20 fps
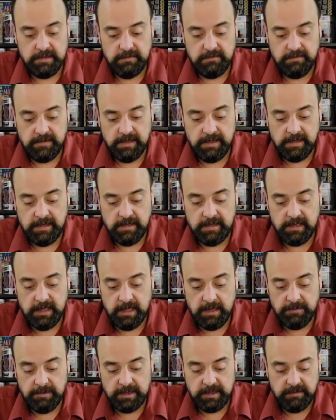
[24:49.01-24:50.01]
Valiant
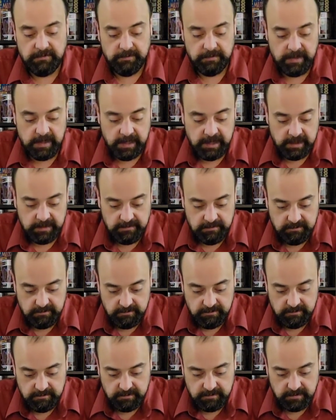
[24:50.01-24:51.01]
comic ever made.
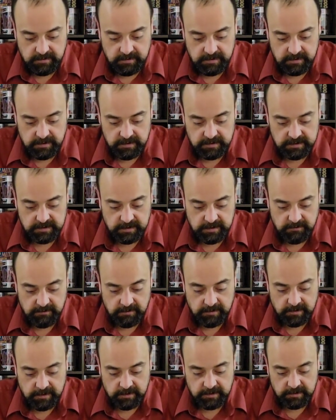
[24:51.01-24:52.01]
It is a
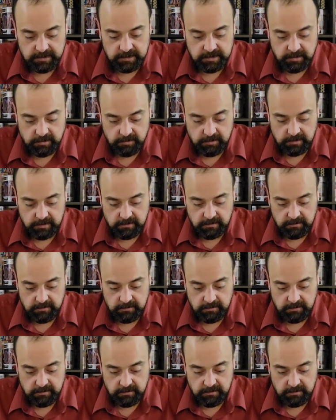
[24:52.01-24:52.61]
running joke.